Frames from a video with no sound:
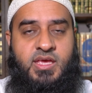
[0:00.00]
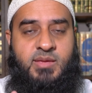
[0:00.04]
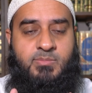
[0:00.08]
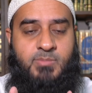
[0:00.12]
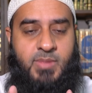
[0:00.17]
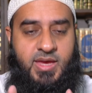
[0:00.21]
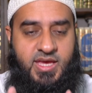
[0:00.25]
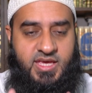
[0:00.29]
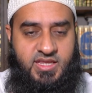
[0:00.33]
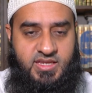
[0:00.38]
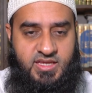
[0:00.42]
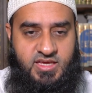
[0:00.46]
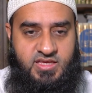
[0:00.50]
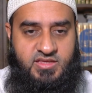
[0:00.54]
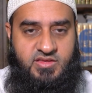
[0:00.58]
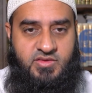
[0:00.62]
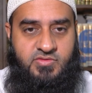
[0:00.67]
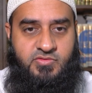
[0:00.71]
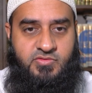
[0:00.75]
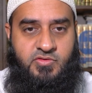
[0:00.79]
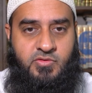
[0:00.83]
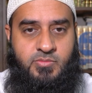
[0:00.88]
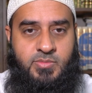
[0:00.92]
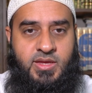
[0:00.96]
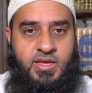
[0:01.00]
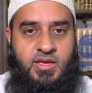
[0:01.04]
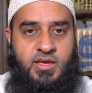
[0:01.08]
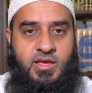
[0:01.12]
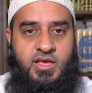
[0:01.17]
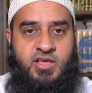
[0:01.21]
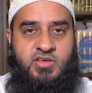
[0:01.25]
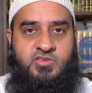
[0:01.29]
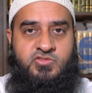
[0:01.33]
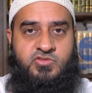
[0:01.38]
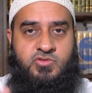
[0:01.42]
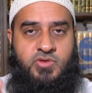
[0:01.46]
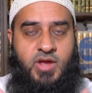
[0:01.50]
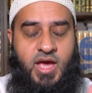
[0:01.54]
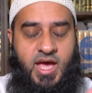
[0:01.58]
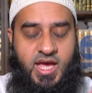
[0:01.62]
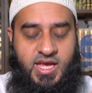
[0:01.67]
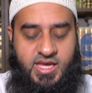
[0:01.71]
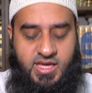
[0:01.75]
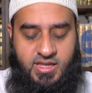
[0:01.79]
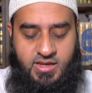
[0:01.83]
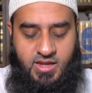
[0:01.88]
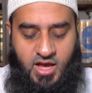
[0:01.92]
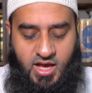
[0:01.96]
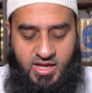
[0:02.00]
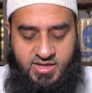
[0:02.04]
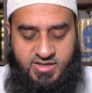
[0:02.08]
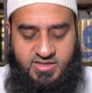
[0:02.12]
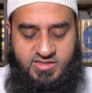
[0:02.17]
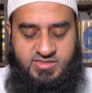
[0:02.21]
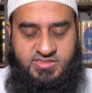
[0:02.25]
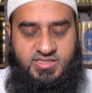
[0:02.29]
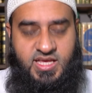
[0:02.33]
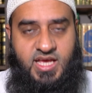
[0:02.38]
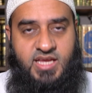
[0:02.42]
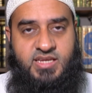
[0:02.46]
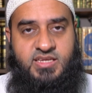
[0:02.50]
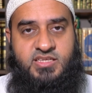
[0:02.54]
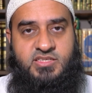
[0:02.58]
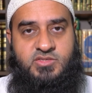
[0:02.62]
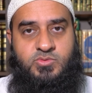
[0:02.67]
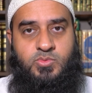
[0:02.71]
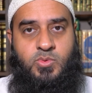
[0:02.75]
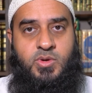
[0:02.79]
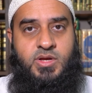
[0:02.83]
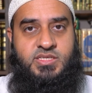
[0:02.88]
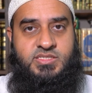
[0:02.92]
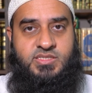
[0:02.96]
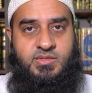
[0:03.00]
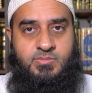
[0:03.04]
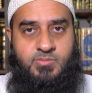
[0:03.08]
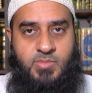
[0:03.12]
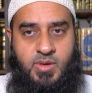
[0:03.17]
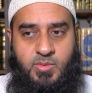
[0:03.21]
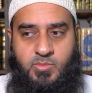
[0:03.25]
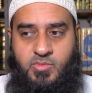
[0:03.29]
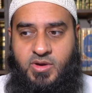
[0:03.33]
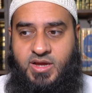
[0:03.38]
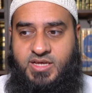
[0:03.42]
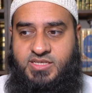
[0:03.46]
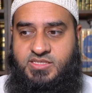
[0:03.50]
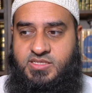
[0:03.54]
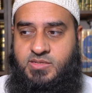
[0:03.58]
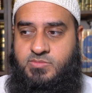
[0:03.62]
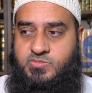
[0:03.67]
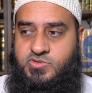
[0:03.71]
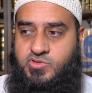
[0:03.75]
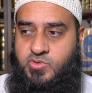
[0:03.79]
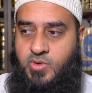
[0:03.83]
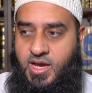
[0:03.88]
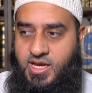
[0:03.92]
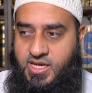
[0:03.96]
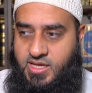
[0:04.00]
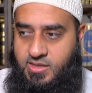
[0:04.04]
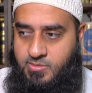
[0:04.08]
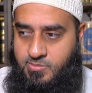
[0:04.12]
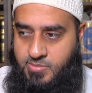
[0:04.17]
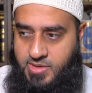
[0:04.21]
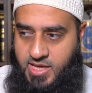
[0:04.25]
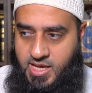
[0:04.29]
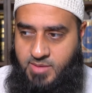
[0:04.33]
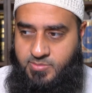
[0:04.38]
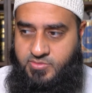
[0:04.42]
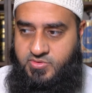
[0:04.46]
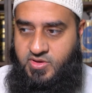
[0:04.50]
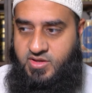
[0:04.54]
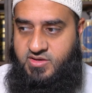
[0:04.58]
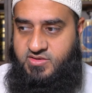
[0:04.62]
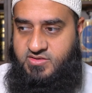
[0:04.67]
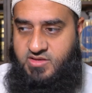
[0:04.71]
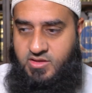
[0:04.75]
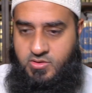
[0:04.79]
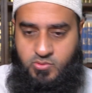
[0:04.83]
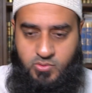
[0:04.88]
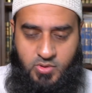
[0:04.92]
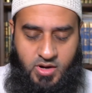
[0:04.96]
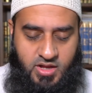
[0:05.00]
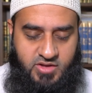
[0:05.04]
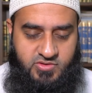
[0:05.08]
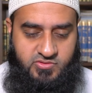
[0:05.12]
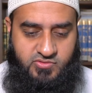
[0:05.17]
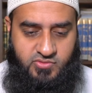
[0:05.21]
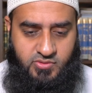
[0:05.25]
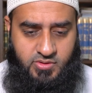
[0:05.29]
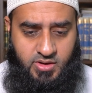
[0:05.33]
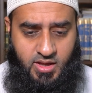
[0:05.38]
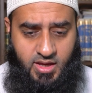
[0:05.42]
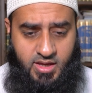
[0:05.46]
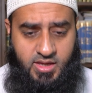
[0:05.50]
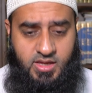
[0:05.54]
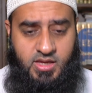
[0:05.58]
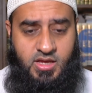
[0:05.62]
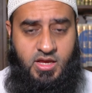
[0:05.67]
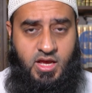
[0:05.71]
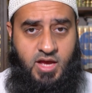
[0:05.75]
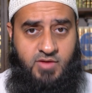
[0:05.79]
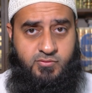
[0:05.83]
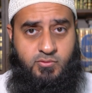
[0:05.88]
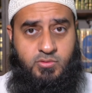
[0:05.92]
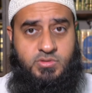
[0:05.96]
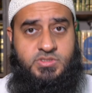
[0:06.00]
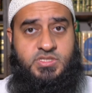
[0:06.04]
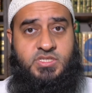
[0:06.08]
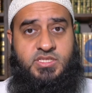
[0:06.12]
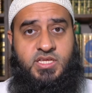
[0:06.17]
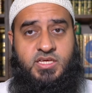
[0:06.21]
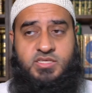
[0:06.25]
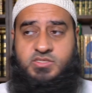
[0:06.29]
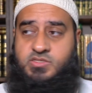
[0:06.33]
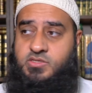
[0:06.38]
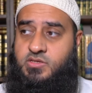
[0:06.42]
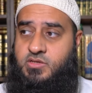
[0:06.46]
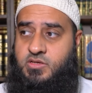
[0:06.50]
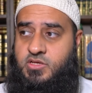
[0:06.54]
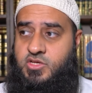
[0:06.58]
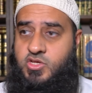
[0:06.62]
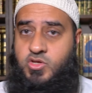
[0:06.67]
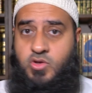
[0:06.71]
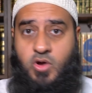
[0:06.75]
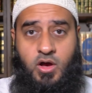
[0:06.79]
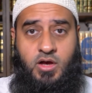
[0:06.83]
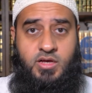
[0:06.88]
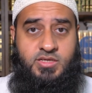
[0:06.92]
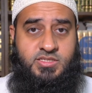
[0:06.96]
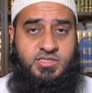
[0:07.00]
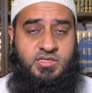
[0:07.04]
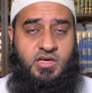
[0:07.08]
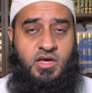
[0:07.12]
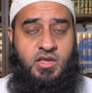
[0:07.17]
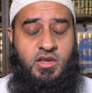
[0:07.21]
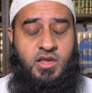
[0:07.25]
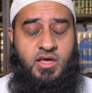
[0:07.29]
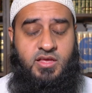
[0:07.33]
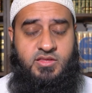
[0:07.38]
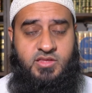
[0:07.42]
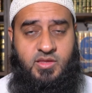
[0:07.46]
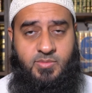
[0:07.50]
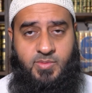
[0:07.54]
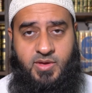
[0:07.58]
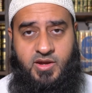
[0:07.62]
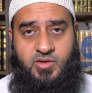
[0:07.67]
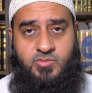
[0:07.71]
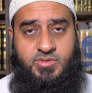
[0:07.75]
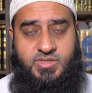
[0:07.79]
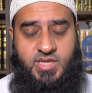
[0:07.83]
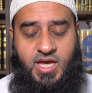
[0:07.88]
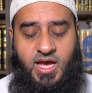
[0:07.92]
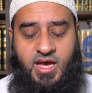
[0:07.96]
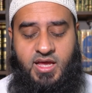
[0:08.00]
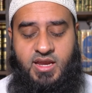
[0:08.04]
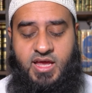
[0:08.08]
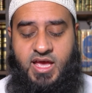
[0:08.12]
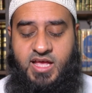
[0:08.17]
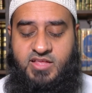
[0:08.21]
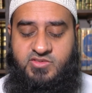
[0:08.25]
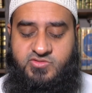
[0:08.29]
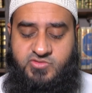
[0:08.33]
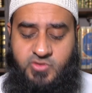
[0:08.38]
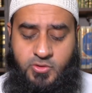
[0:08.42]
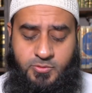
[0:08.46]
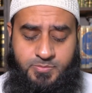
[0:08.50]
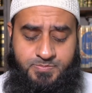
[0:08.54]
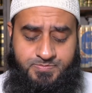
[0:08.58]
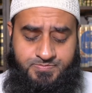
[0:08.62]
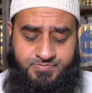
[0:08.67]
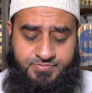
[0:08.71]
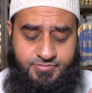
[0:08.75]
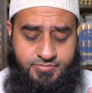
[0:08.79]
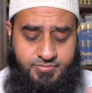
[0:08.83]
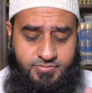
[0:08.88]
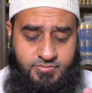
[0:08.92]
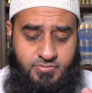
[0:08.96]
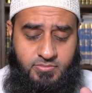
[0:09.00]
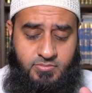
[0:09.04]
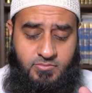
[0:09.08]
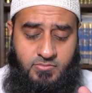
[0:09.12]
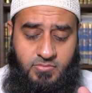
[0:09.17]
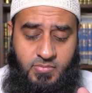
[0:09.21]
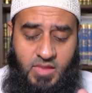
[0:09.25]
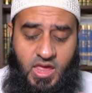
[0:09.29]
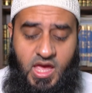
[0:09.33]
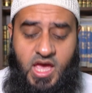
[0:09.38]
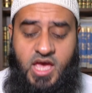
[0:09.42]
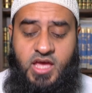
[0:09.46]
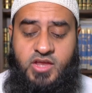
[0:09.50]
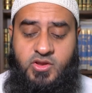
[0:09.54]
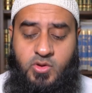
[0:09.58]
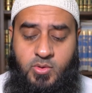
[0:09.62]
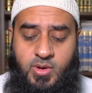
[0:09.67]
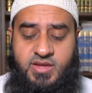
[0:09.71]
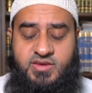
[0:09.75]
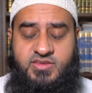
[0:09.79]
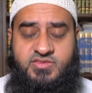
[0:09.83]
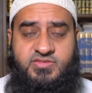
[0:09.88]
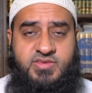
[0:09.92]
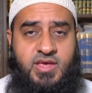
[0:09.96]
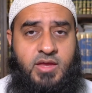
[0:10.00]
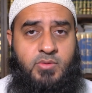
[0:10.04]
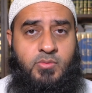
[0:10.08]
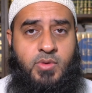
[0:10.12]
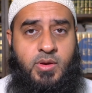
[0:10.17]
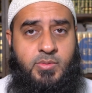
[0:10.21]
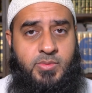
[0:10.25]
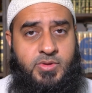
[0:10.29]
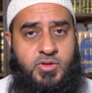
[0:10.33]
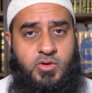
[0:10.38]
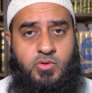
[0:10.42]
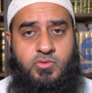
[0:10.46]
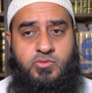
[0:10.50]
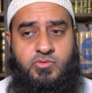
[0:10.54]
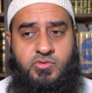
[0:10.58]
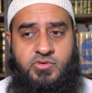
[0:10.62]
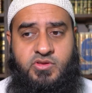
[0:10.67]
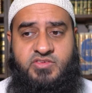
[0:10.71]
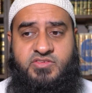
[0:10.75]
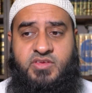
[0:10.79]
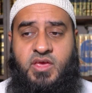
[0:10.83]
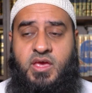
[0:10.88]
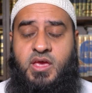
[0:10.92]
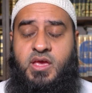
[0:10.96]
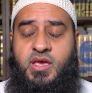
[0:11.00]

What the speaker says: make it easy for me so that I can understand these words and memorize them so I can be able to understand Quran and Sunnah? Of course it does. You ask Allah Tabarak wa Ta'ala. And so I don't understand why we don't do this.